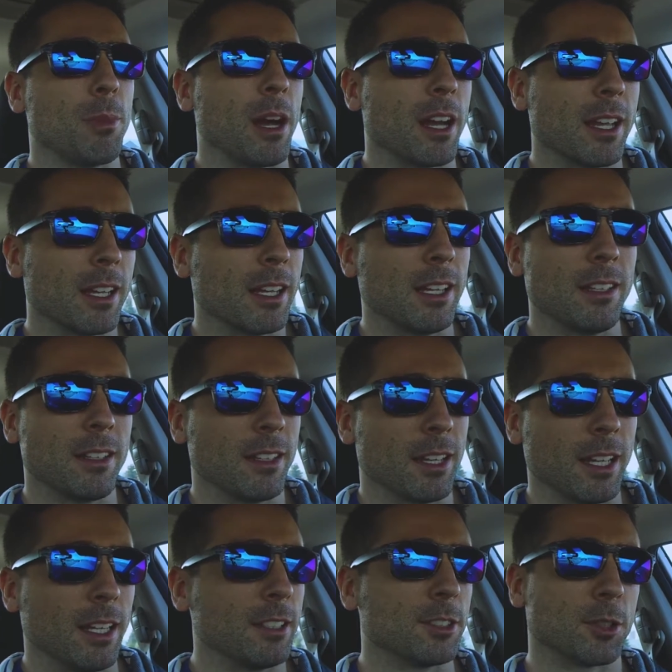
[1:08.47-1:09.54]
Buying into
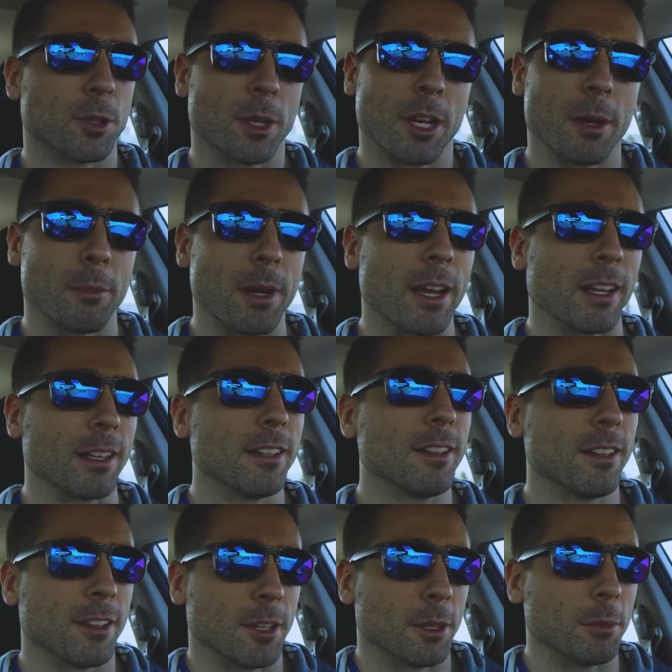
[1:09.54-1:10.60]
these, or not buying
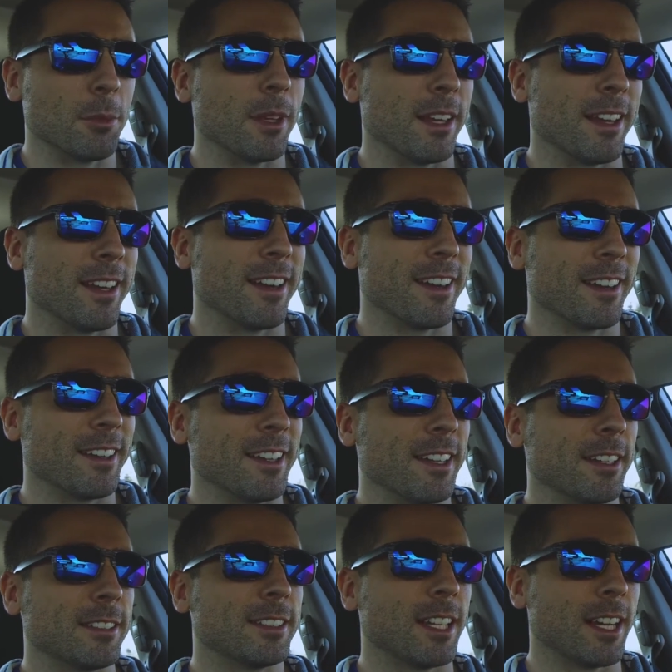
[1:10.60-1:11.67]
into
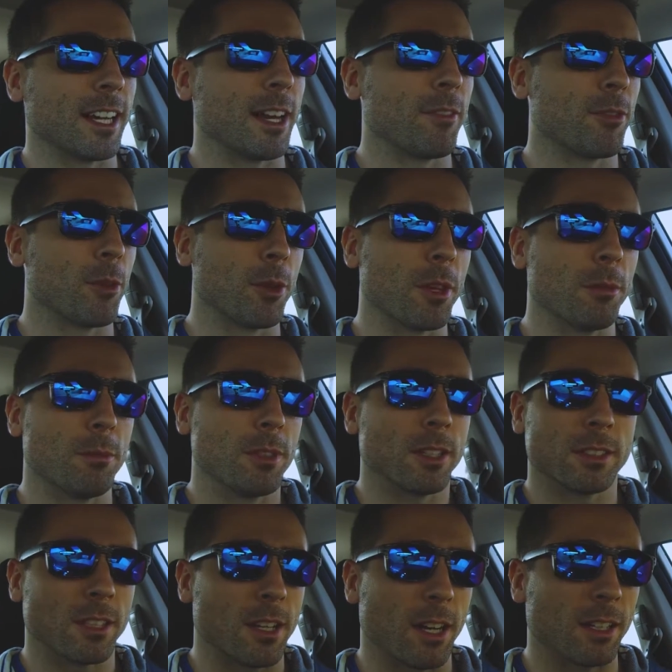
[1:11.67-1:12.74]
them, signing up for them
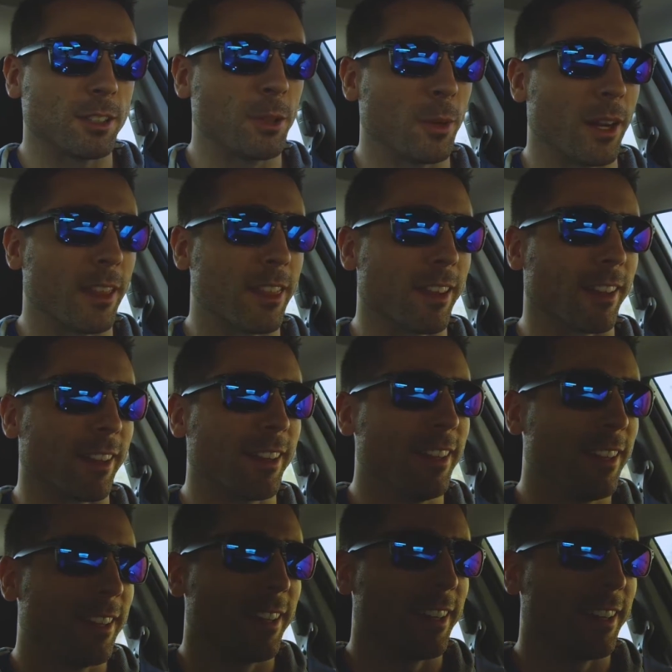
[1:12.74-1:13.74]
doesn't cost you anything.